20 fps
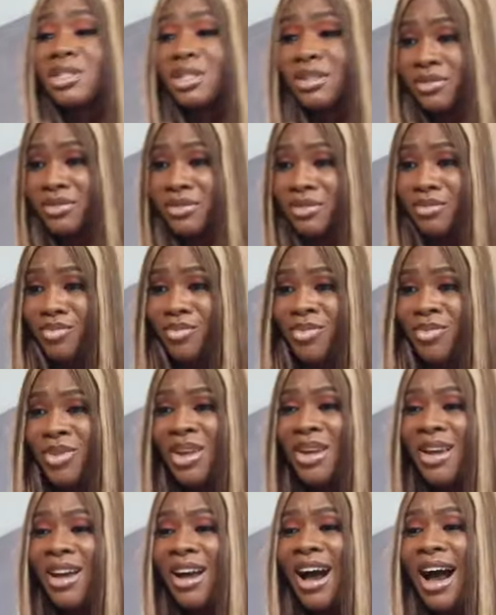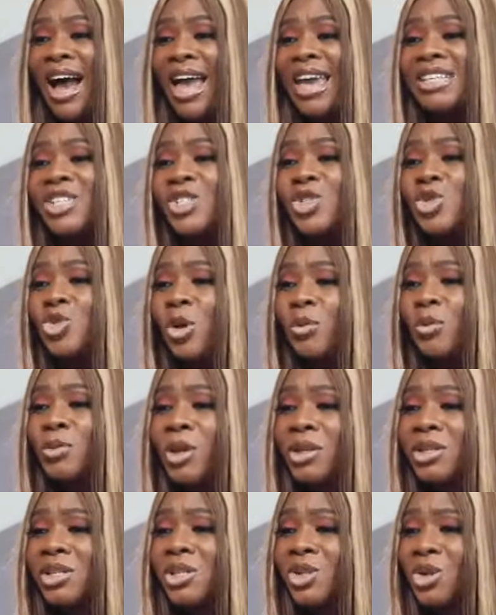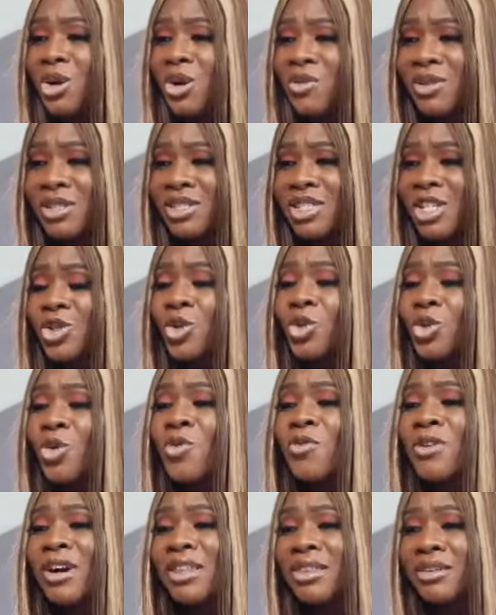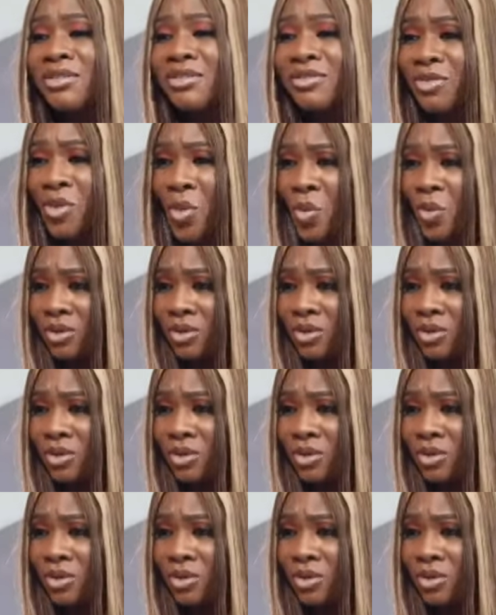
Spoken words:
Look, Chef, I dropped on his conversation over the